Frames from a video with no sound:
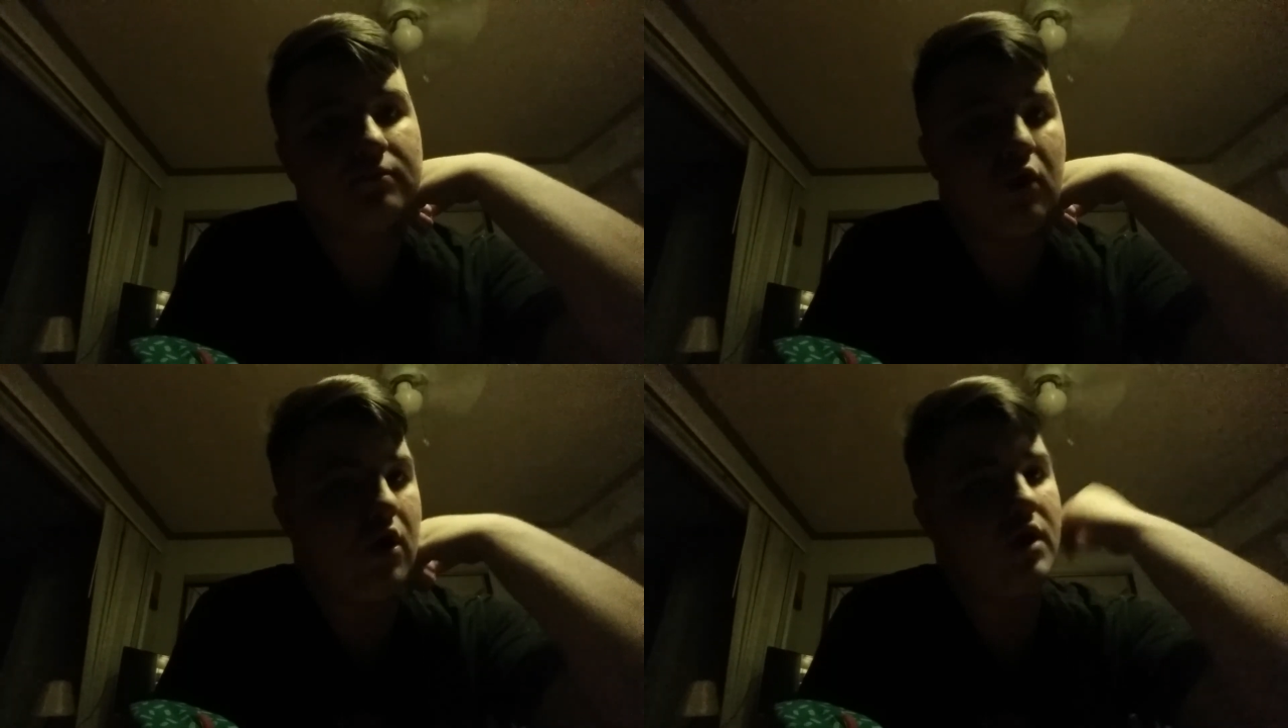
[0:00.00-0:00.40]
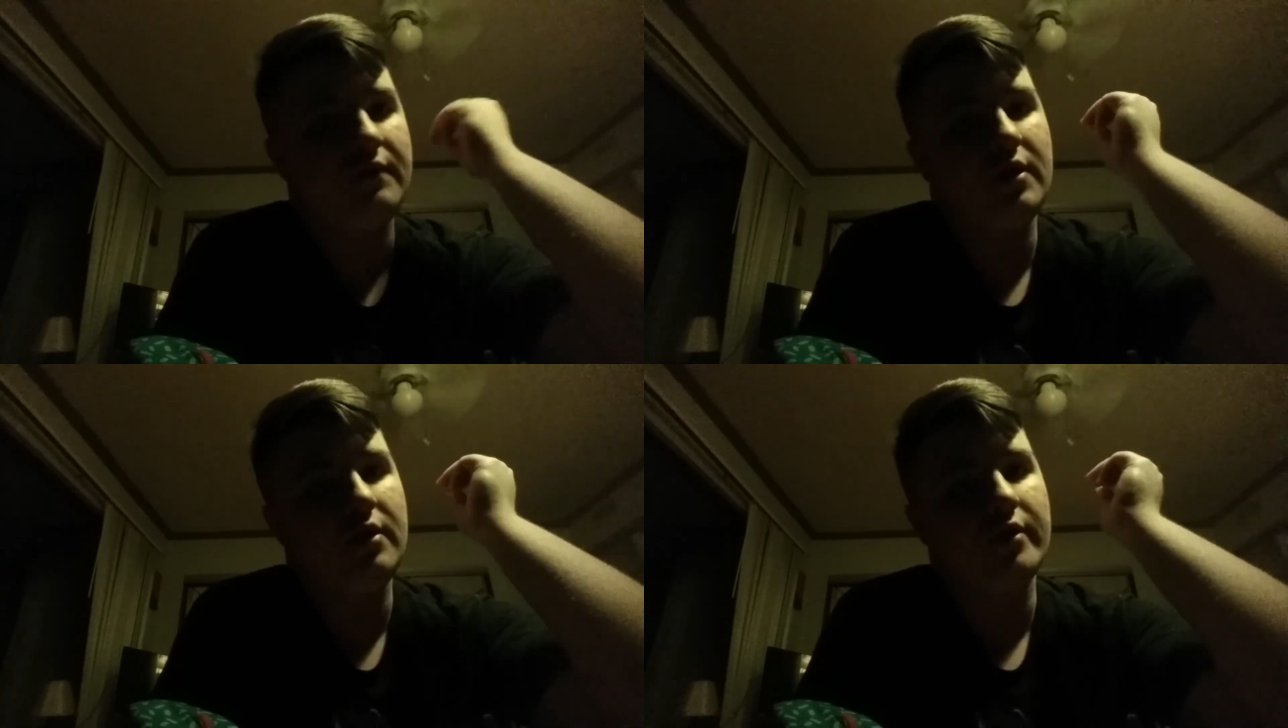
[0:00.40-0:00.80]
Mario
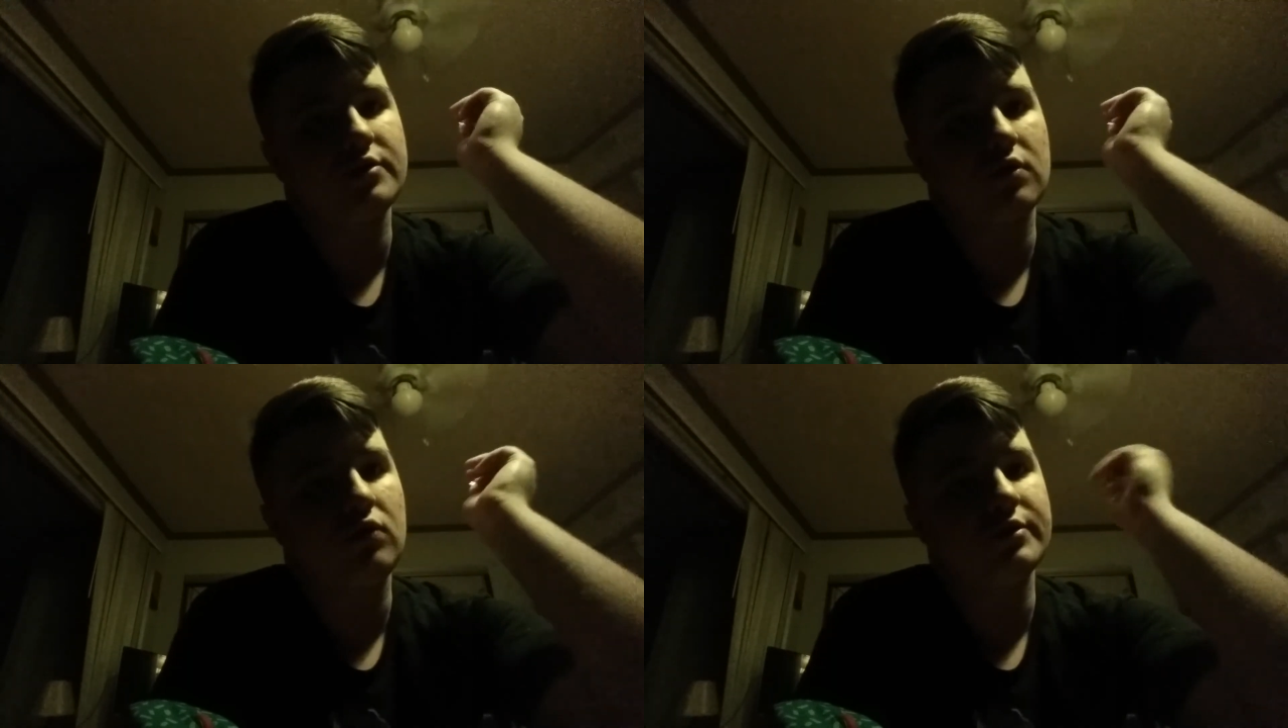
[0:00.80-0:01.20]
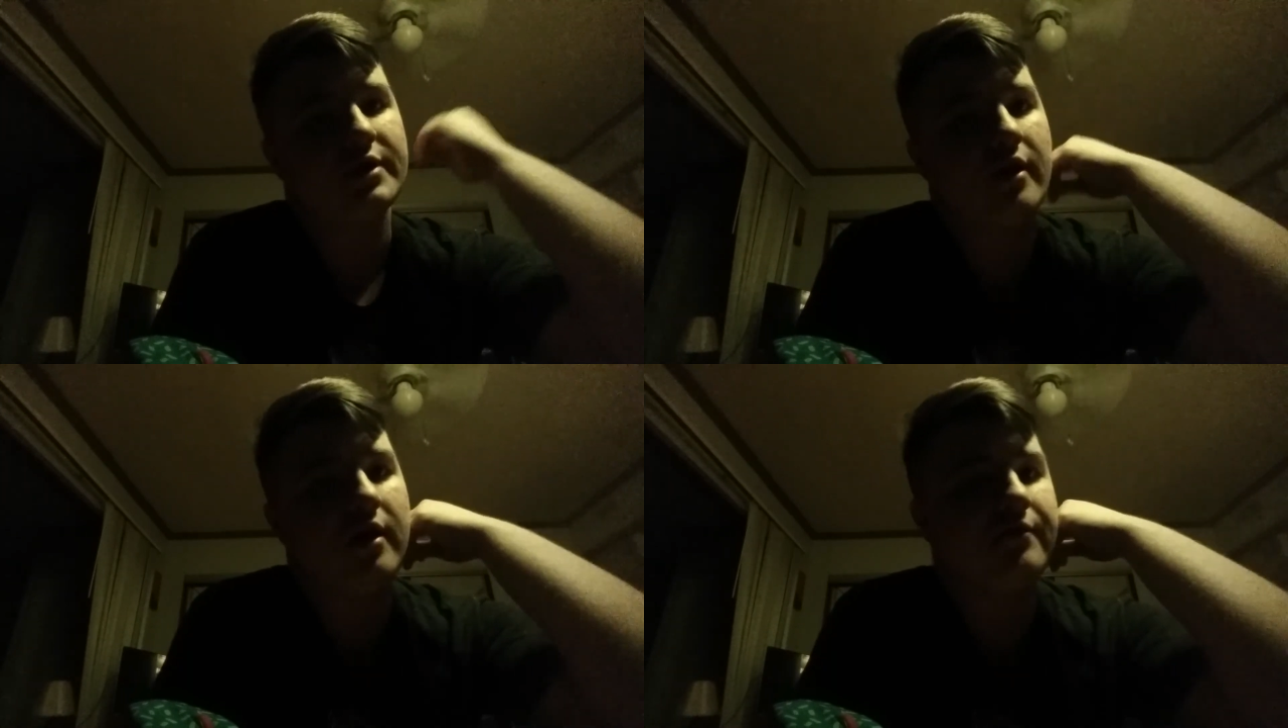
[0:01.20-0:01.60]
videos and cool
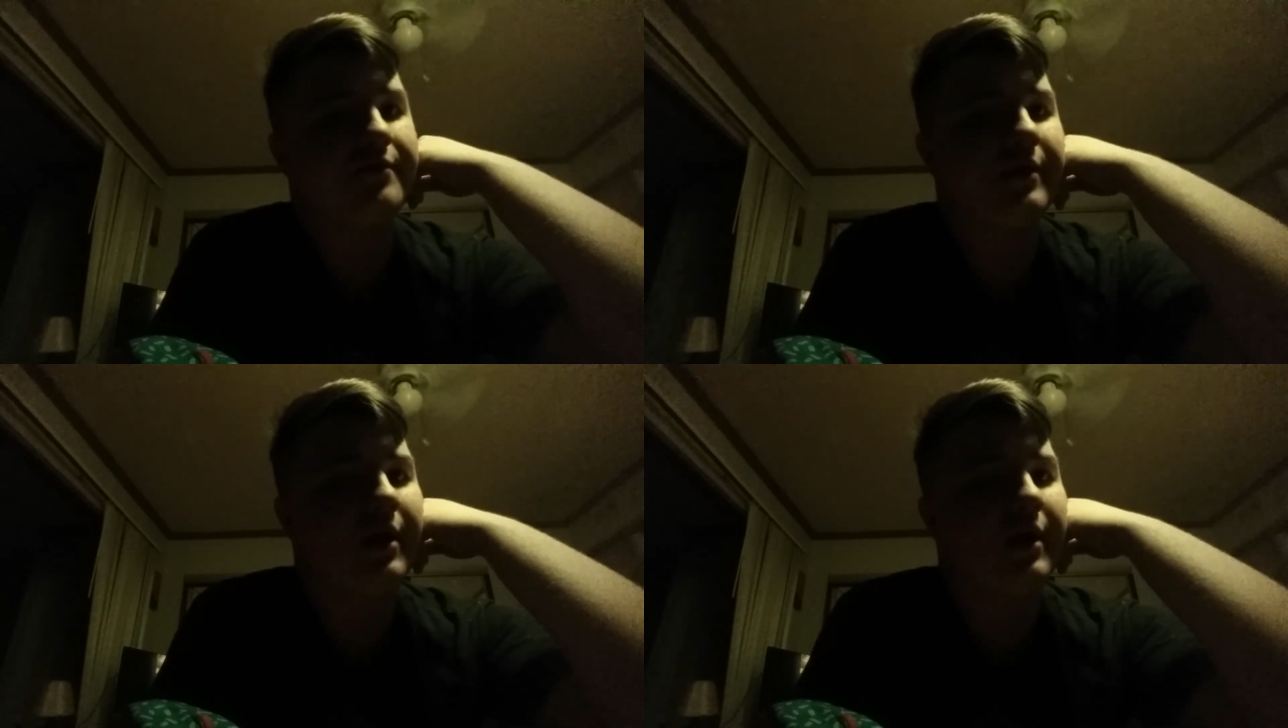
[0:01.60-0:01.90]
stuff.